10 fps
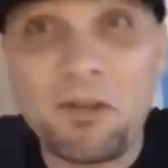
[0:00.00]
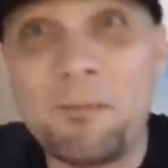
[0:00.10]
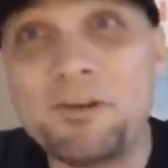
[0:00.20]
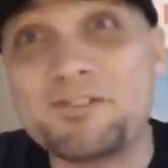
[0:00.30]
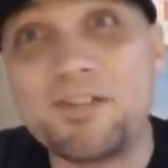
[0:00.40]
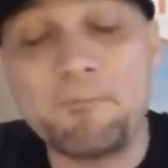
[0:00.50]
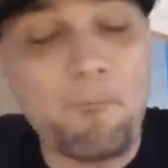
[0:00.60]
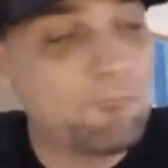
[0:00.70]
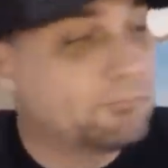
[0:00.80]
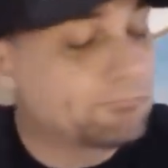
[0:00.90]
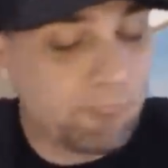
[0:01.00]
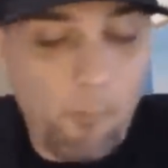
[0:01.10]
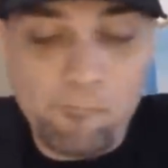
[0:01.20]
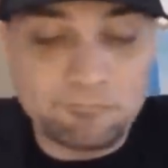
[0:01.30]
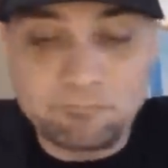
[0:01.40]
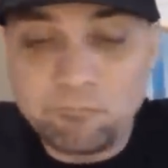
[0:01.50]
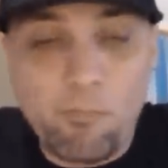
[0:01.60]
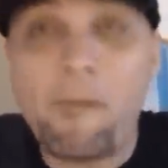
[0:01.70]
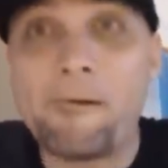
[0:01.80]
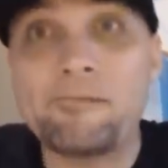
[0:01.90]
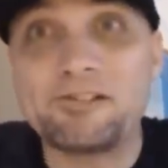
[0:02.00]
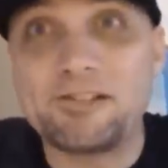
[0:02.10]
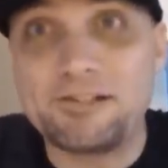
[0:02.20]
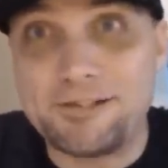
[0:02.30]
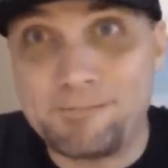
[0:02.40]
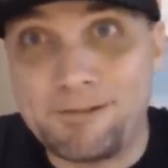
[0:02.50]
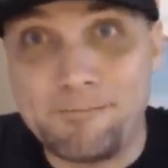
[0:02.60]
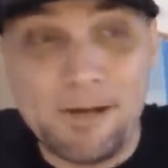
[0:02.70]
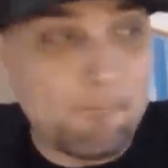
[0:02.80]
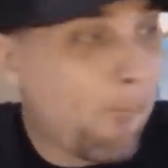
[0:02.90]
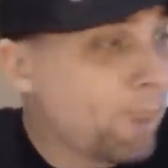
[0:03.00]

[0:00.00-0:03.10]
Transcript: I'm gonna tell I'm gonna tell you something in a minute.